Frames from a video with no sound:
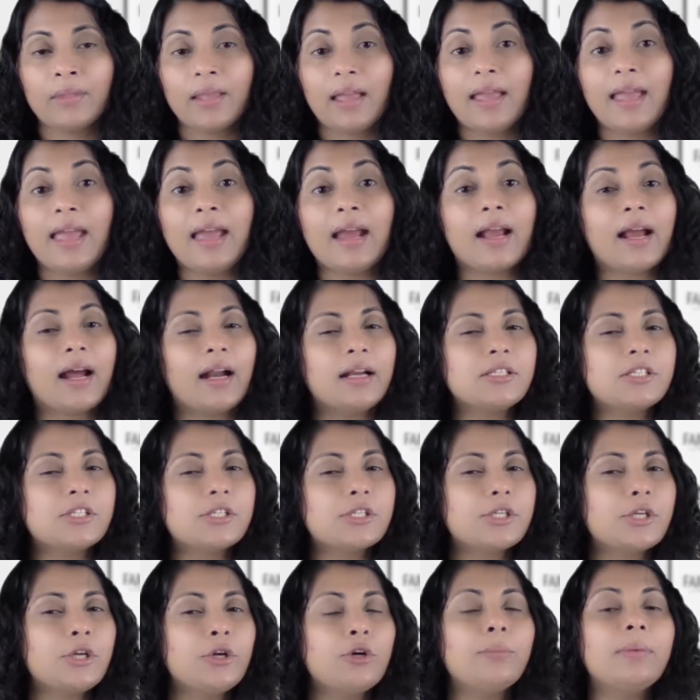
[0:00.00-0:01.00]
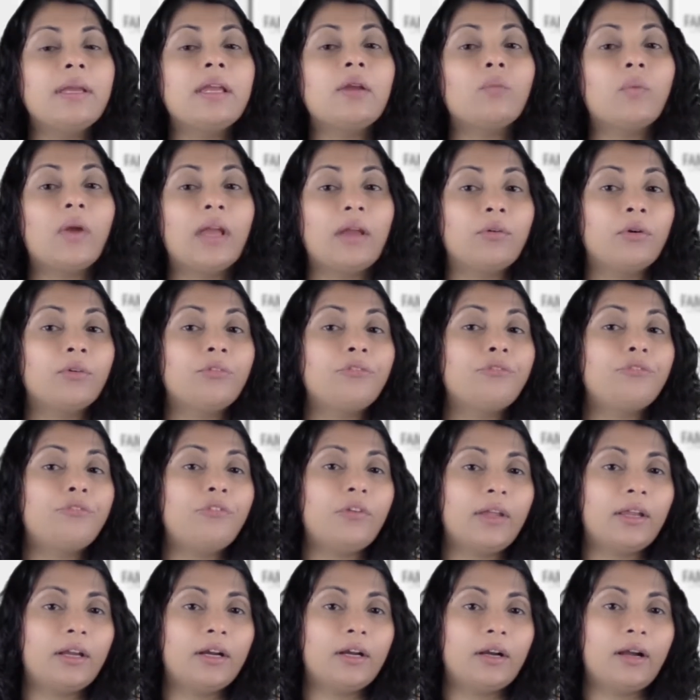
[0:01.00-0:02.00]
A consuming wave of
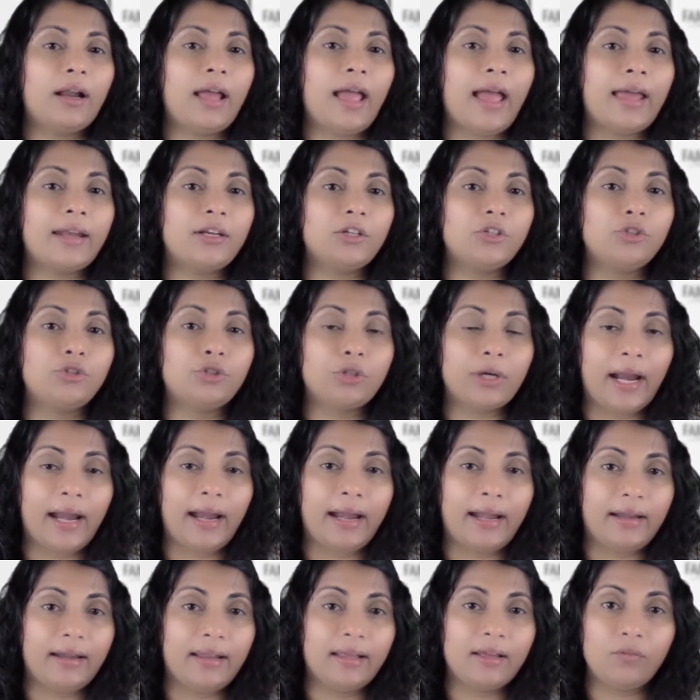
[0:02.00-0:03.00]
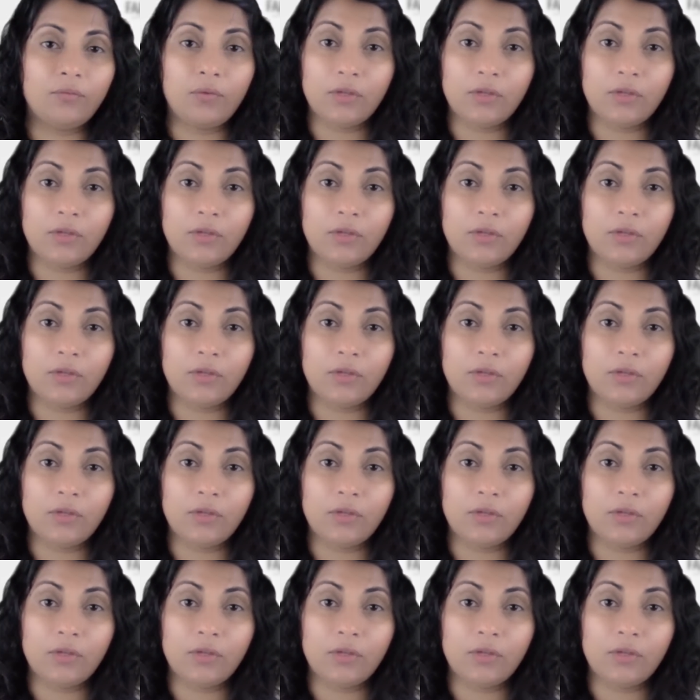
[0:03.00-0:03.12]
fear and dread,